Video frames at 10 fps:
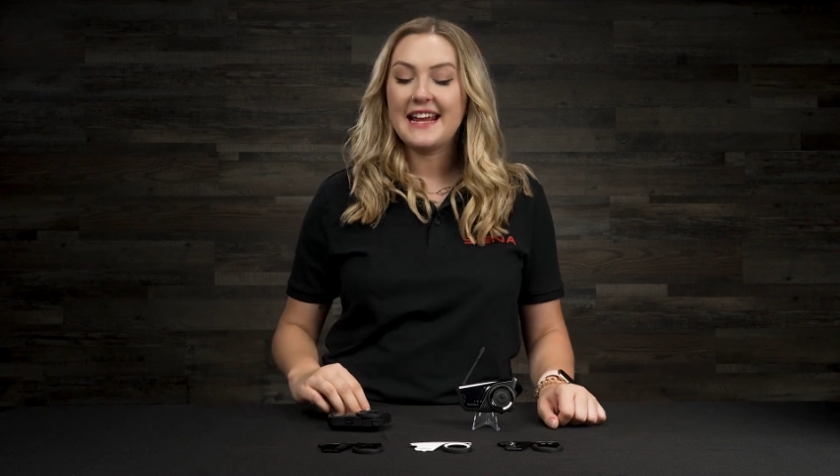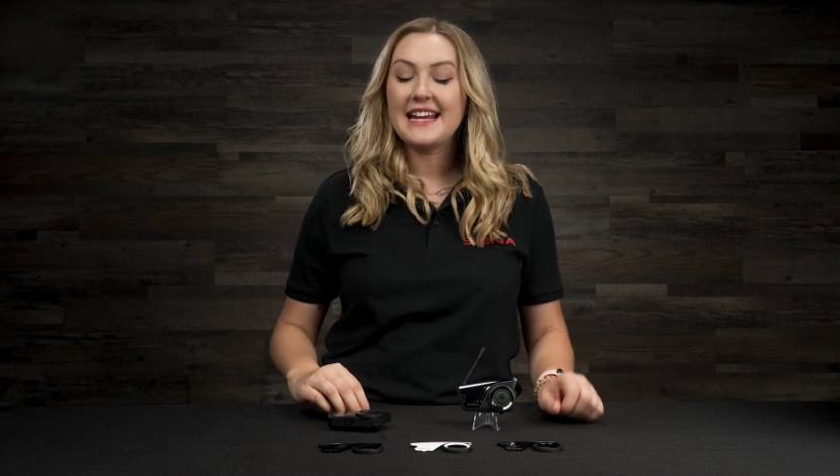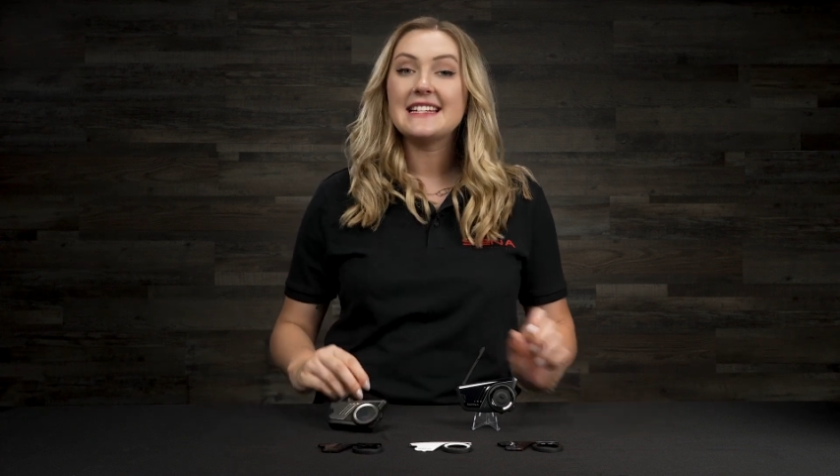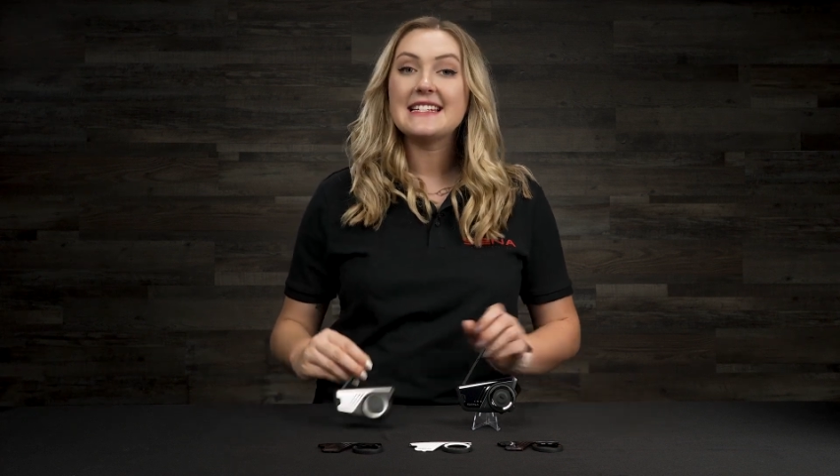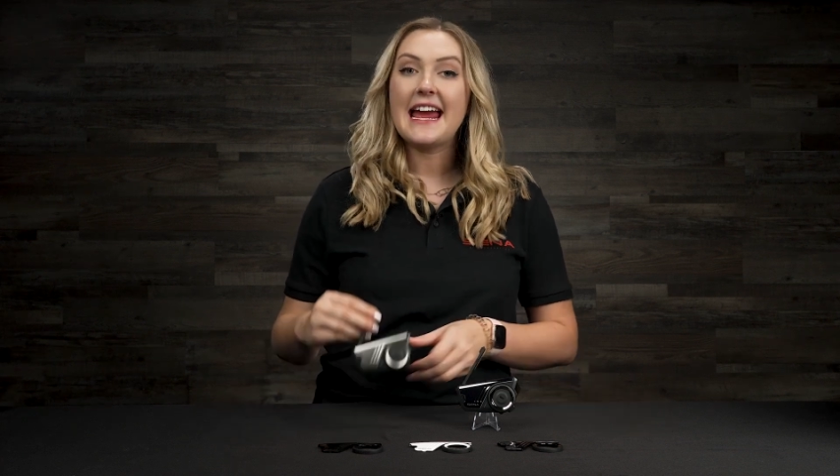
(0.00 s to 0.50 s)

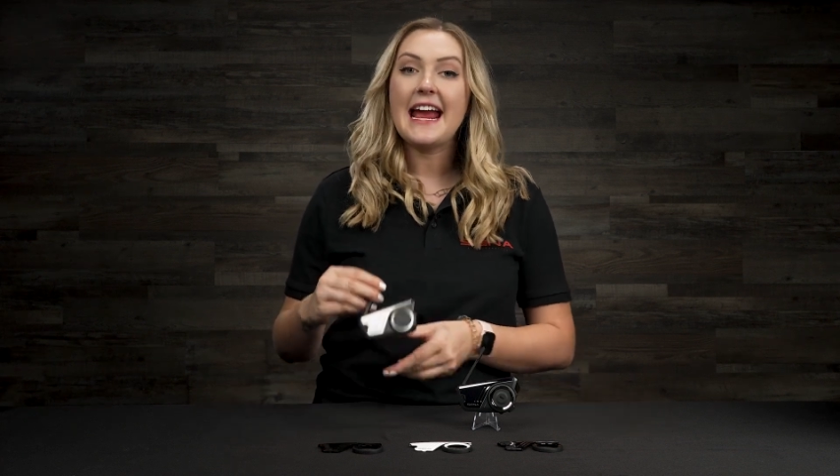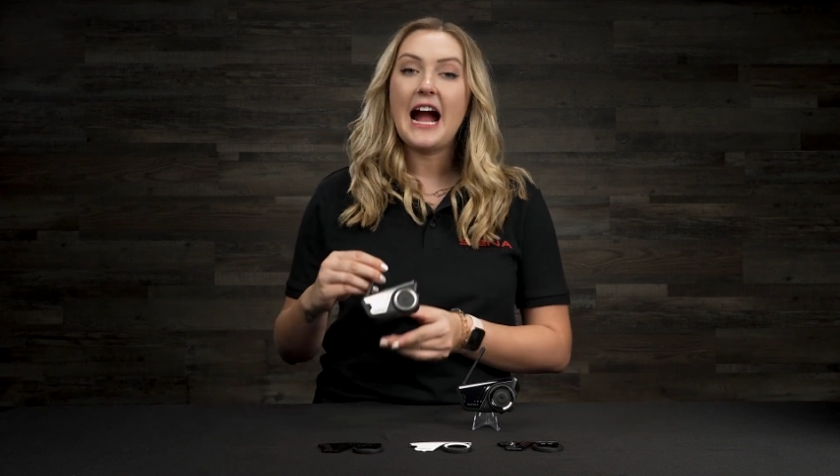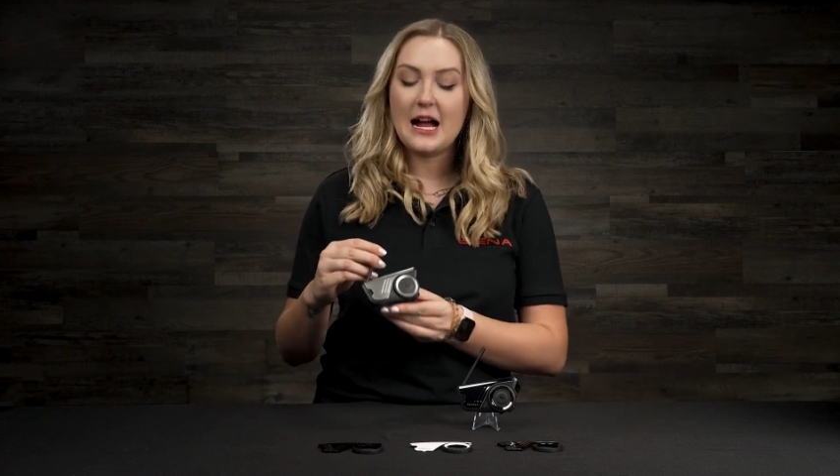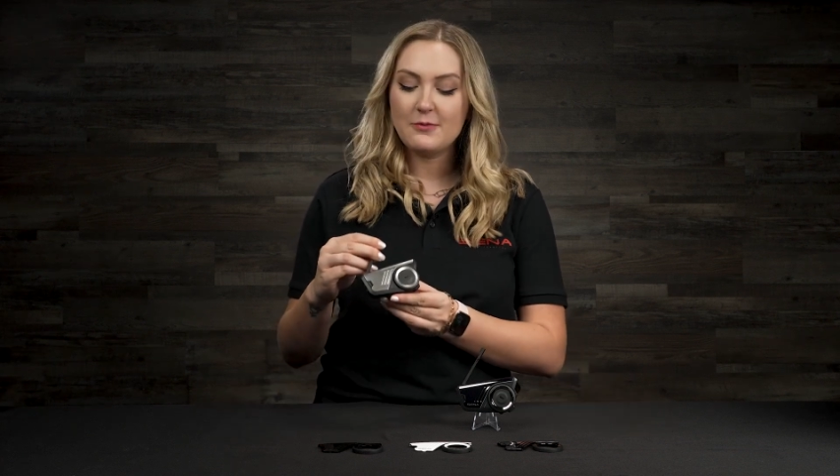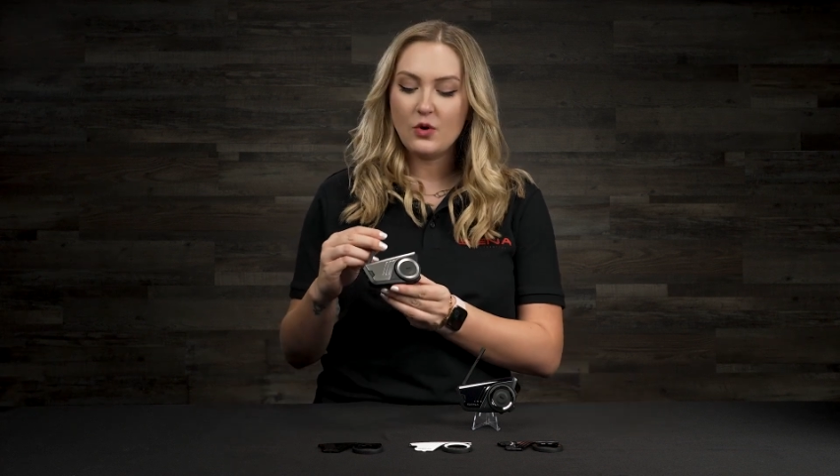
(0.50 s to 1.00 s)
and today
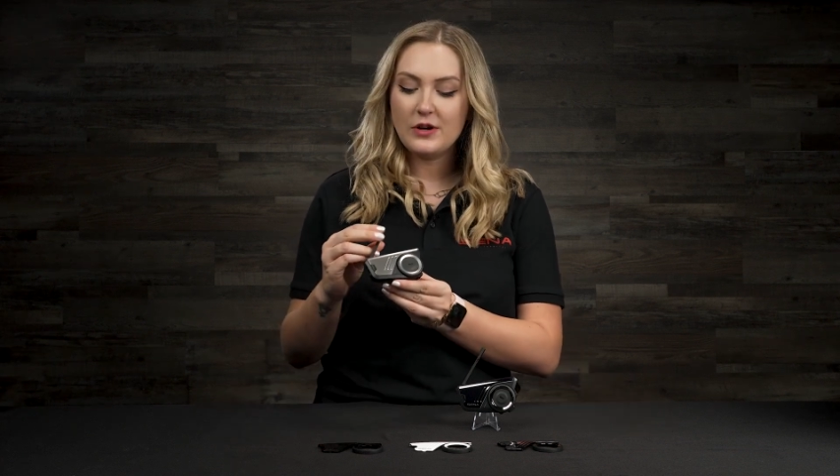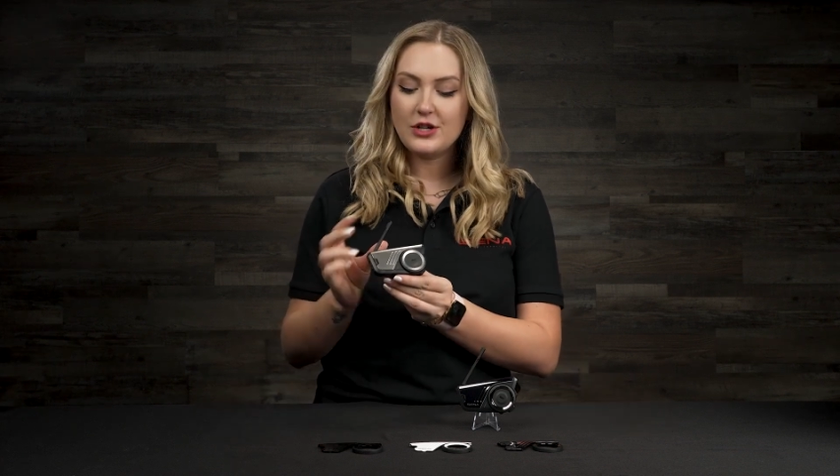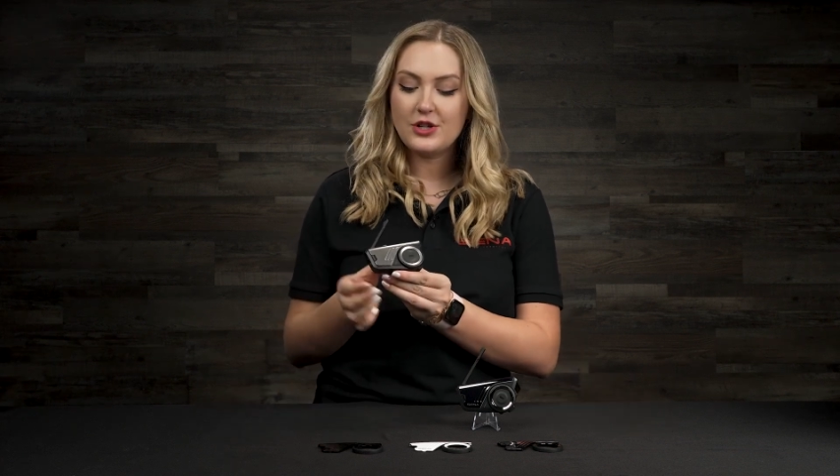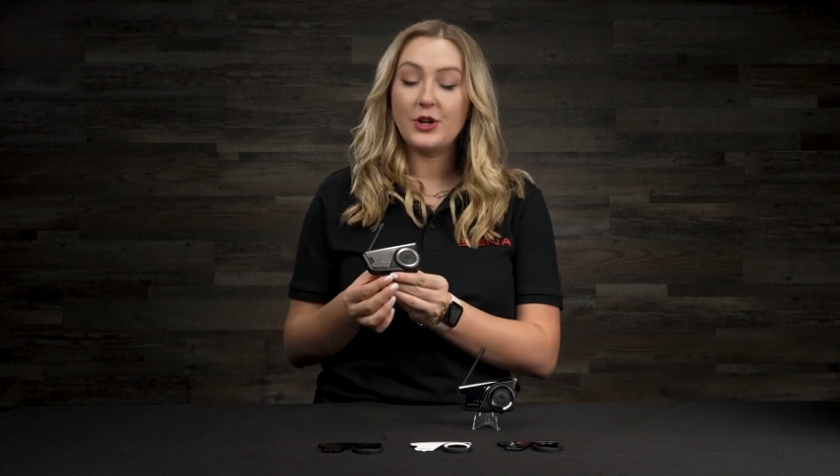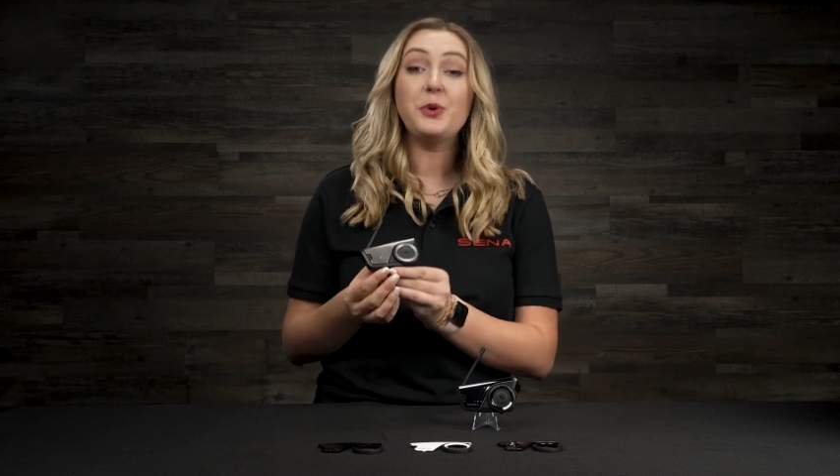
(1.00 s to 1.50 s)
I'm going to
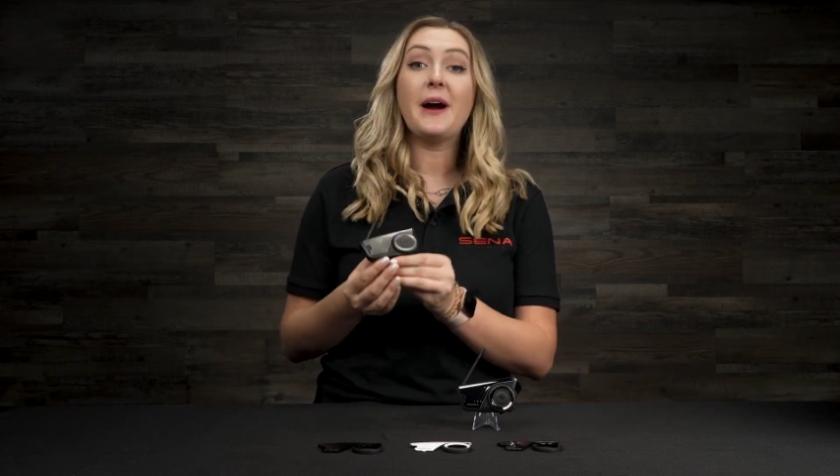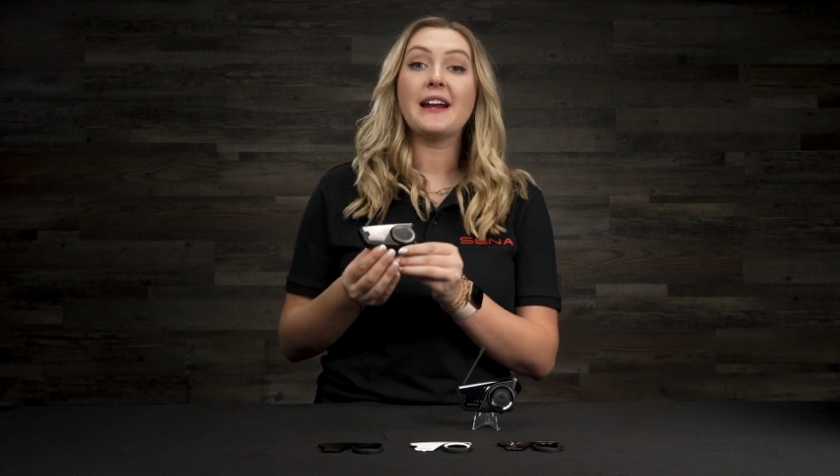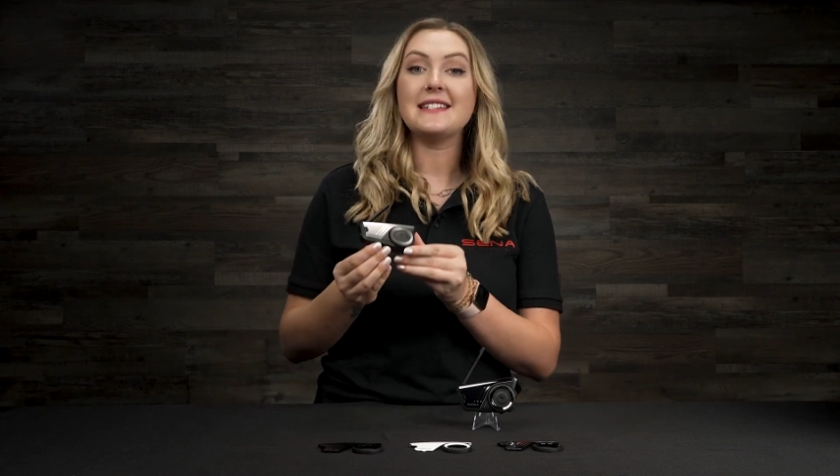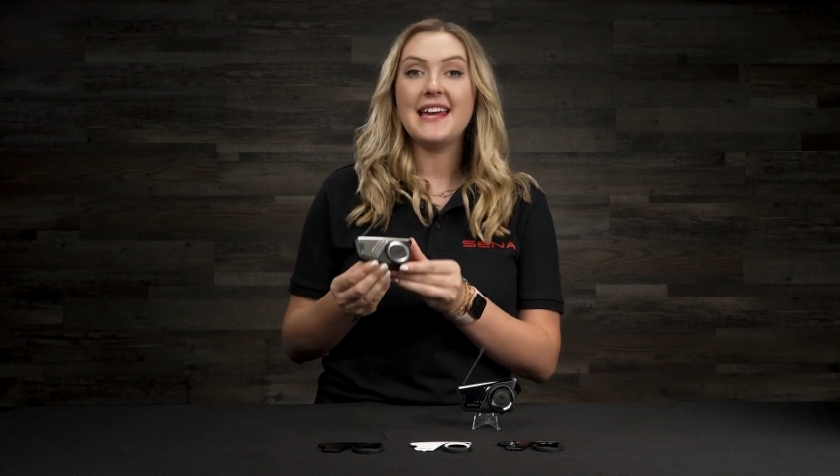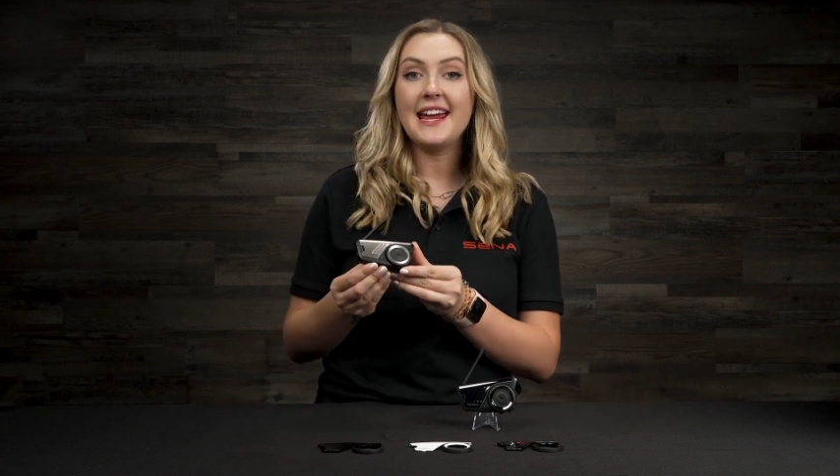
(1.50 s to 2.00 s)
show you how
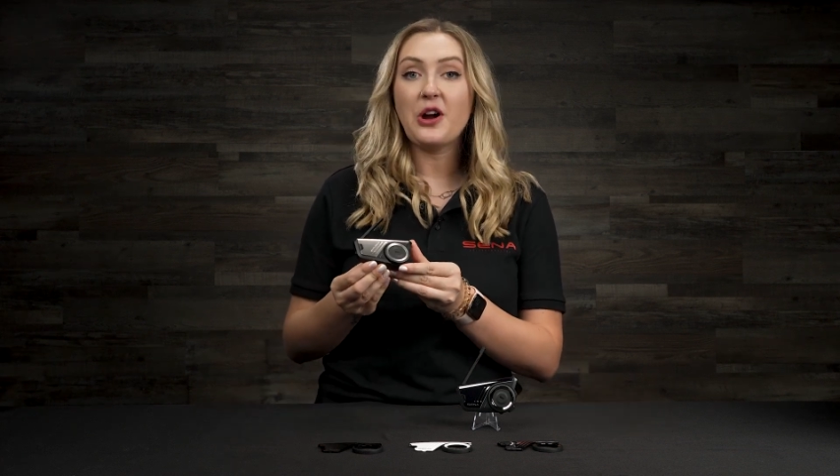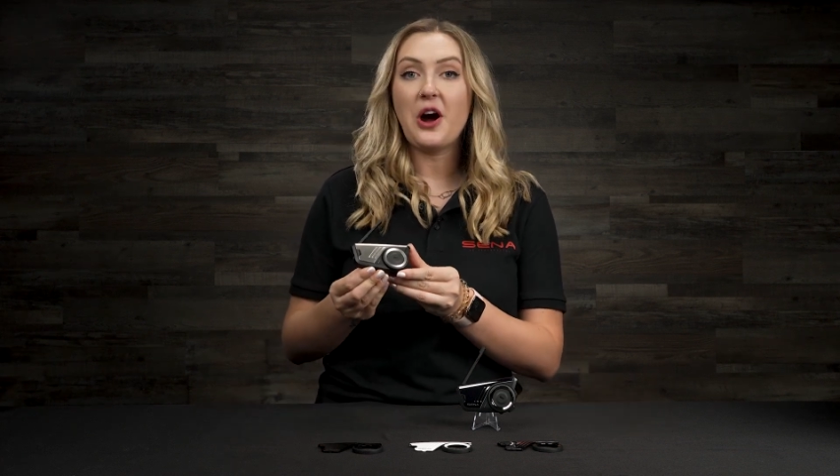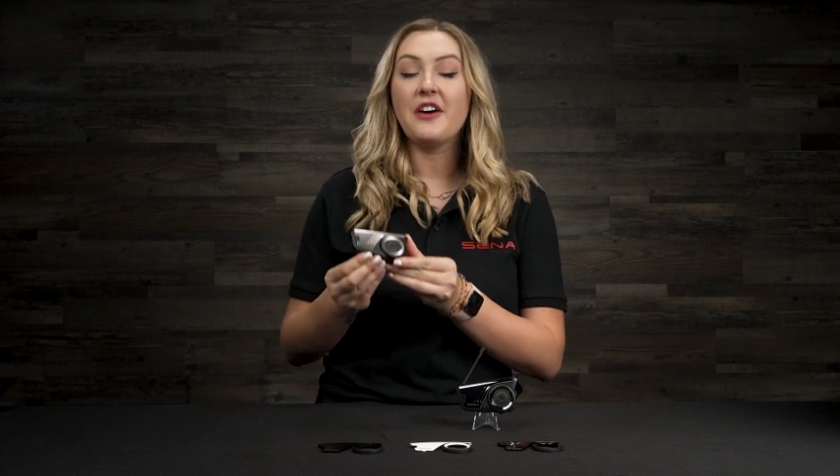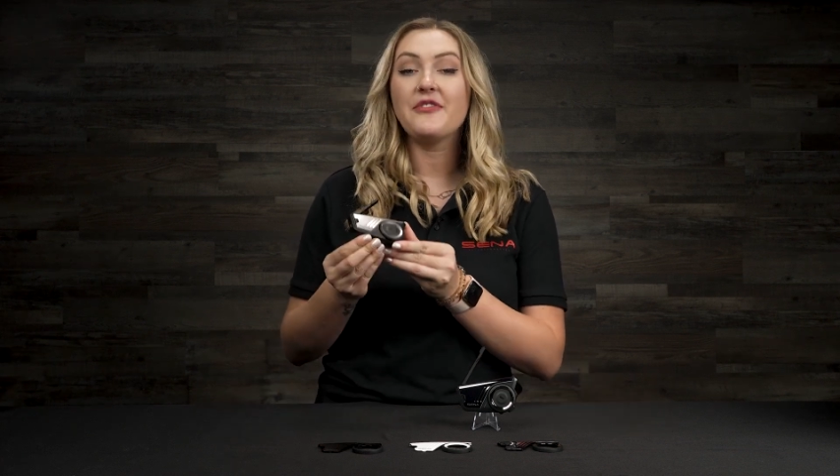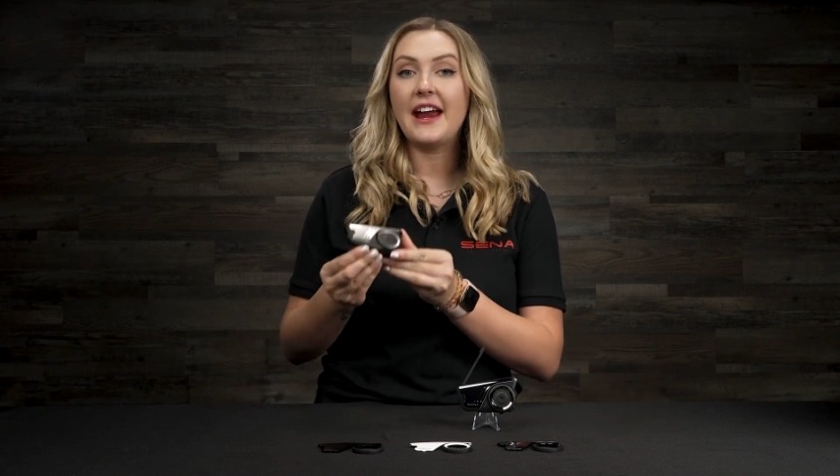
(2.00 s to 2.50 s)
to take off